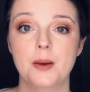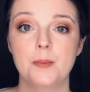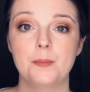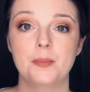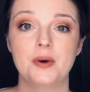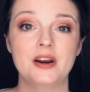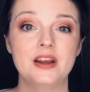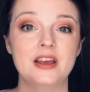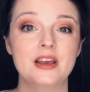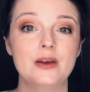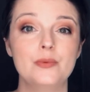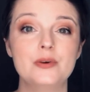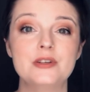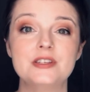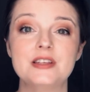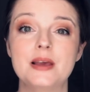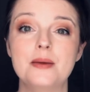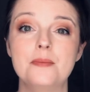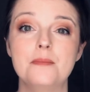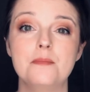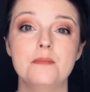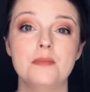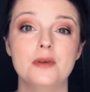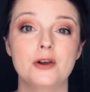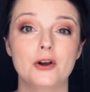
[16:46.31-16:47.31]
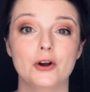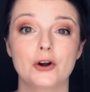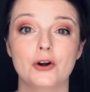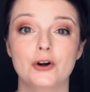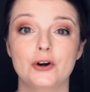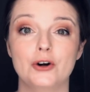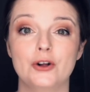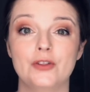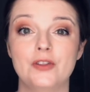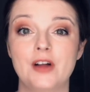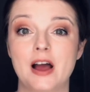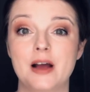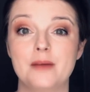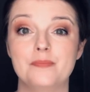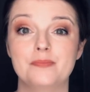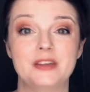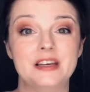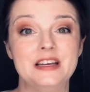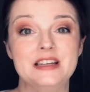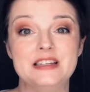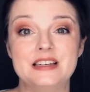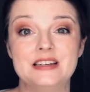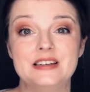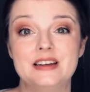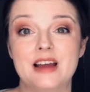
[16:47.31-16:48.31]
but it was a miracle that
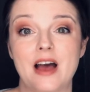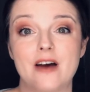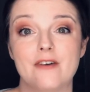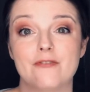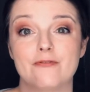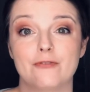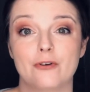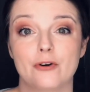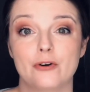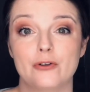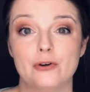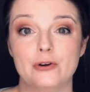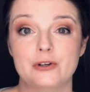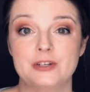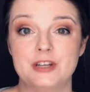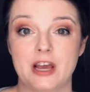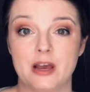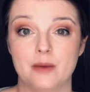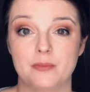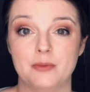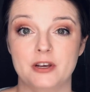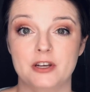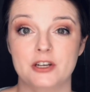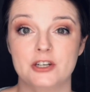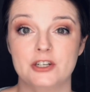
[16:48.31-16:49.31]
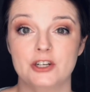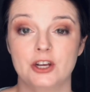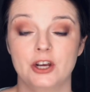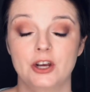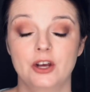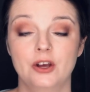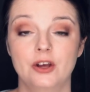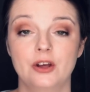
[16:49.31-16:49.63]
he didn't have further damage,